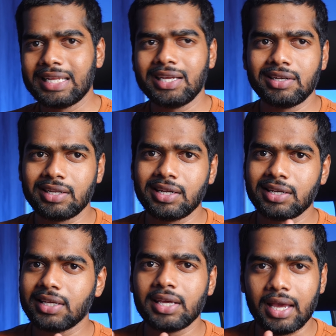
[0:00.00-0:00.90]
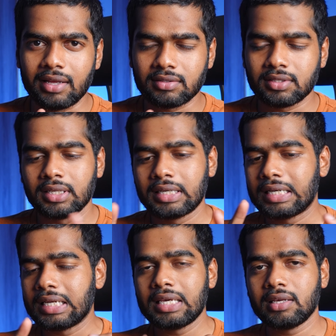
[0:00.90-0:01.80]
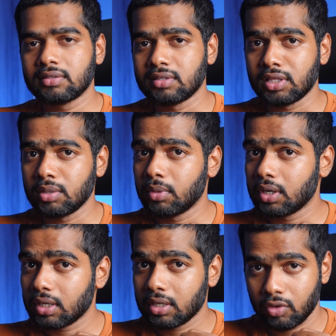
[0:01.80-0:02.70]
TTTS. T is nothing but